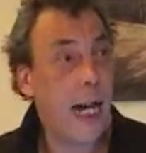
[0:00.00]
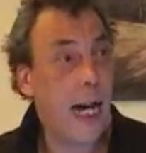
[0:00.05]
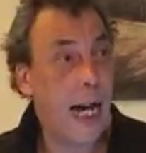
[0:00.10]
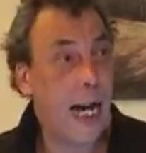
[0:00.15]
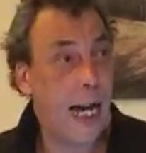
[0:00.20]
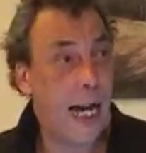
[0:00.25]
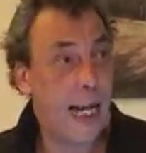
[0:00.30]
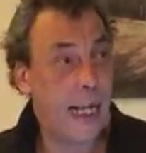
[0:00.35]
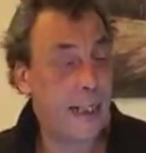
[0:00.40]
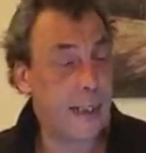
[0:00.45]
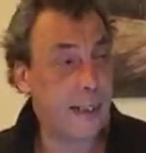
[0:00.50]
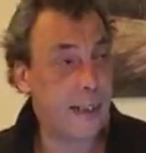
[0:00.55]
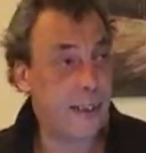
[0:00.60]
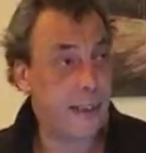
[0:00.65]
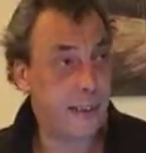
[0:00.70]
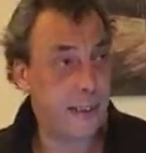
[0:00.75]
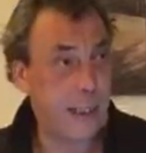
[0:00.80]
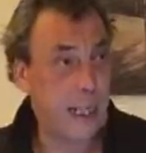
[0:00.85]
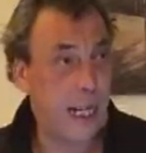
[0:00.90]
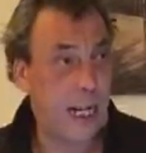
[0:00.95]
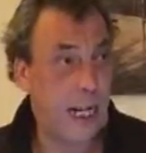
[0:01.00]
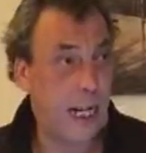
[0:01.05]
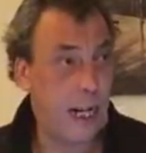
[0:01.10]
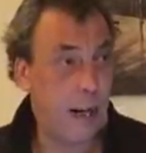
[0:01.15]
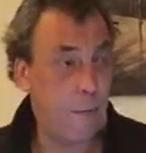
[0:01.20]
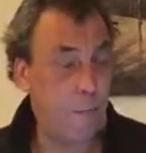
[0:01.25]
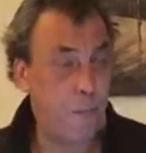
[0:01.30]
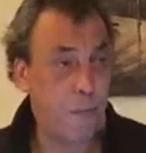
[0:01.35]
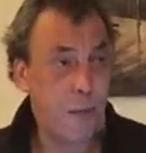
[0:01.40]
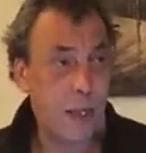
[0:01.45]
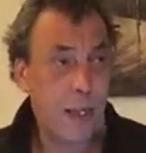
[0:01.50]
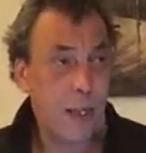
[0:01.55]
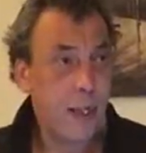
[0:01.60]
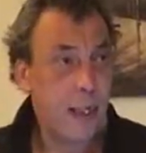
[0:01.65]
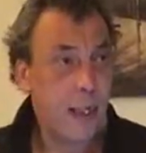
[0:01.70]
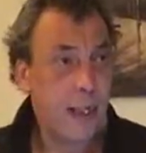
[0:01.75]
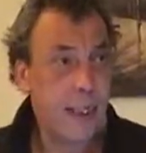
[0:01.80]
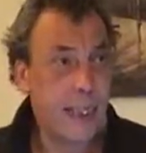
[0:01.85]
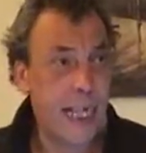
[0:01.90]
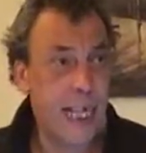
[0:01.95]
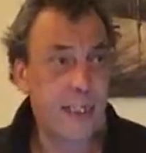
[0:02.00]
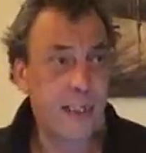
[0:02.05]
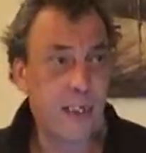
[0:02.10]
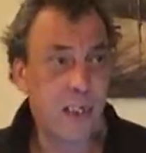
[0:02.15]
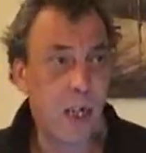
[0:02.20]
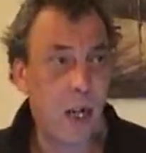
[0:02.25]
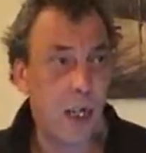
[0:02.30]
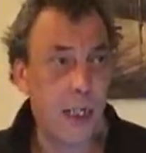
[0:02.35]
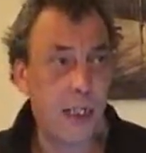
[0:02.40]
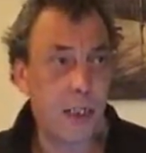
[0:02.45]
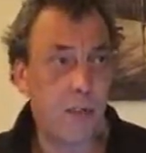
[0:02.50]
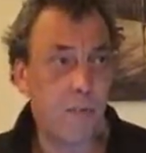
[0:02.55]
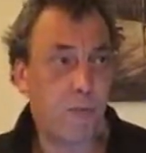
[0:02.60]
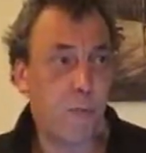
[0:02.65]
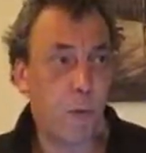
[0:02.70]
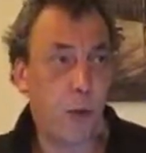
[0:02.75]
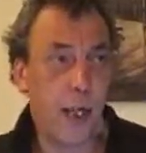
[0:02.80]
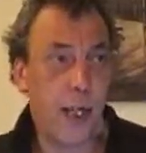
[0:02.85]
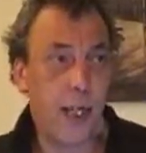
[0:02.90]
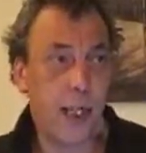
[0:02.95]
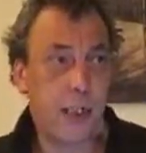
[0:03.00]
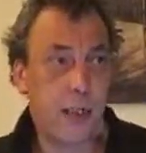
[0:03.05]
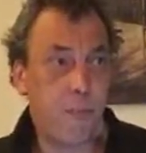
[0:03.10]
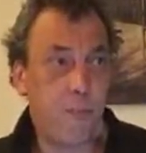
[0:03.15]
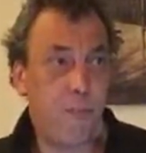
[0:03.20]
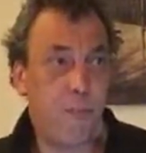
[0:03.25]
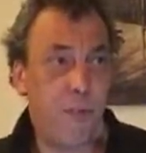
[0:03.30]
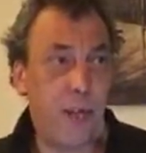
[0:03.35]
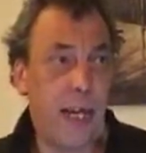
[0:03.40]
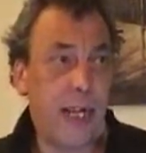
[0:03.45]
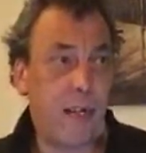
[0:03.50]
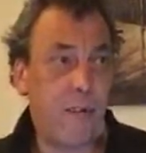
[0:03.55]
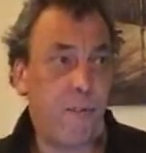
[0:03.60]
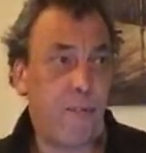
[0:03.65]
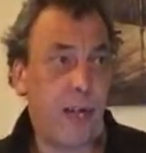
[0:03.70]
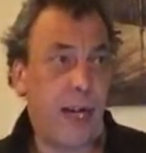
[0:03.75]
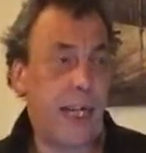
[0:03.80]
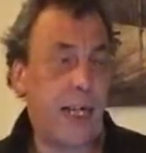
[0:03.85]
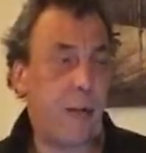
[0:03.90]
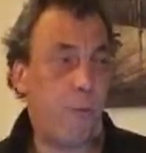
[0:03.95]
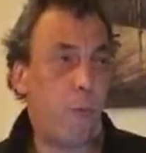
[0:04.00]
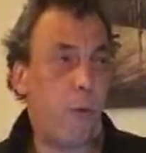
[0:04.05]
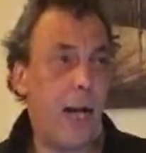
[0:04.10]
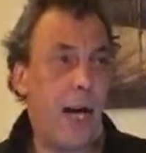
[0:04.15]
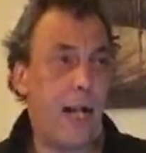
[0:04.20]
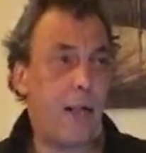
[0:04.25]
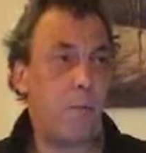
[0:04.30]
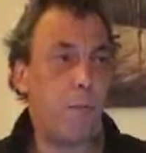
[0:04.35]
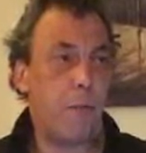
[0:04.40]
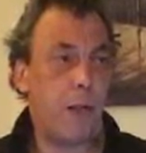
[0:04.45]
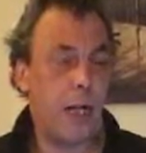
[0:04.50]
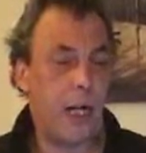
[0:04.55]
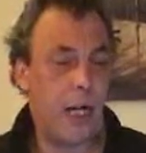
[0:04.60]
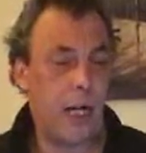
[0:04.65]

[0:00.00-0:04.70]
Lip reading: And that's kind of worked very, very well.